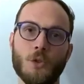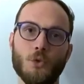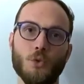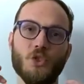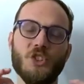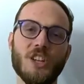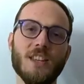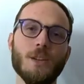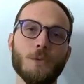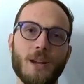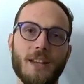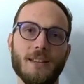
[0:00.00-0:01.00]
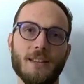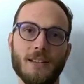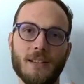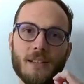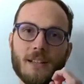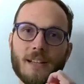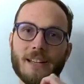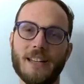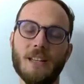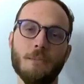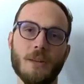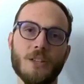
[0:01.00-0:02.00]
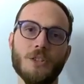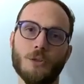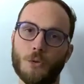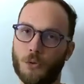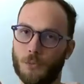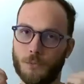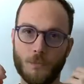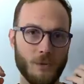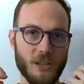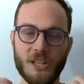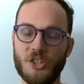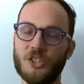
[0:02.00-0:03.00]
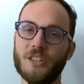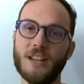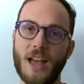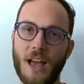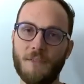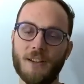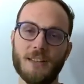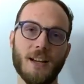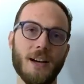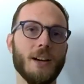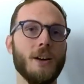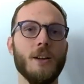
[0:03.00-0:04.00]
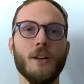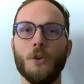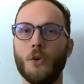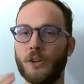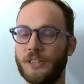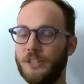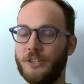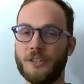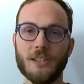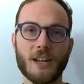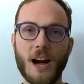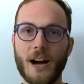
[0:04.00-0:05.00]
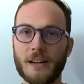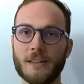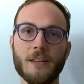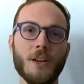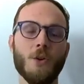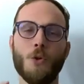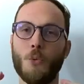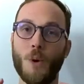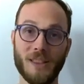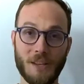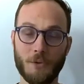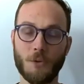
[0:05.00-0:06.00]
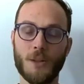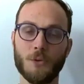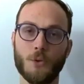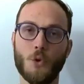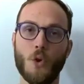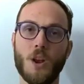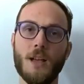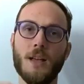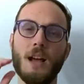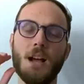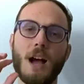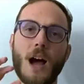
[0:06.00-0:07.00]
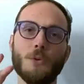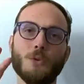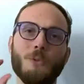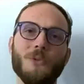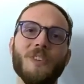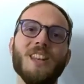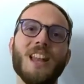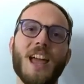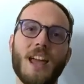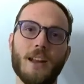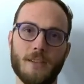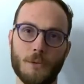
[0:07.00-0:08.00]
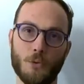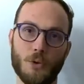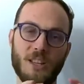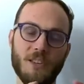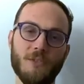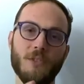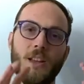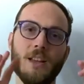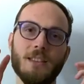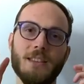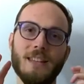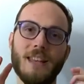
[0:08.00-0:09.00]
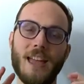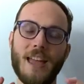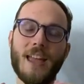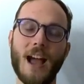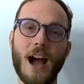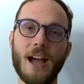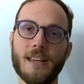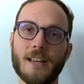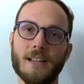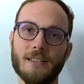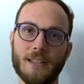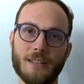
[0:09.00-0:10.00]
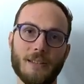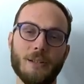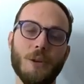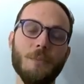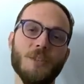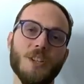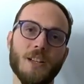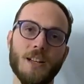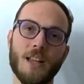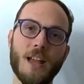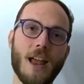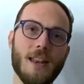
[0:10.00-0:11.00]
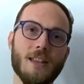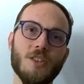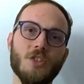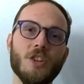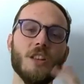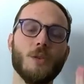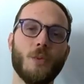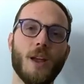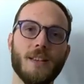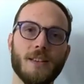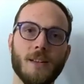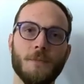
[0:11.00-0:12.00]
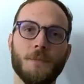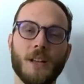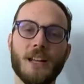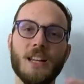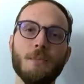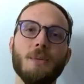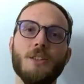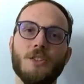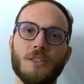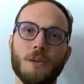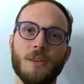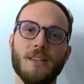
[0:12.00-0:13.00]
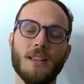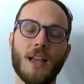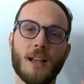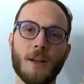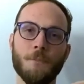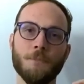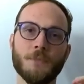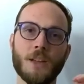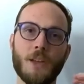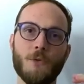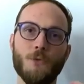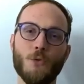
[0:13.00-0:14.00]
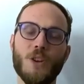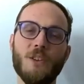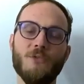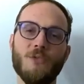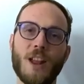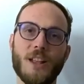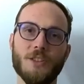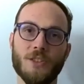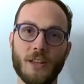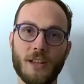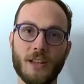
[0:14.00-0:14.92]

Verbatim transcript: to generate an image or digital avatar or digital art or whatever you want to call out of thin air. So you give the A I a description and it generates an image. So it's like a fully fledged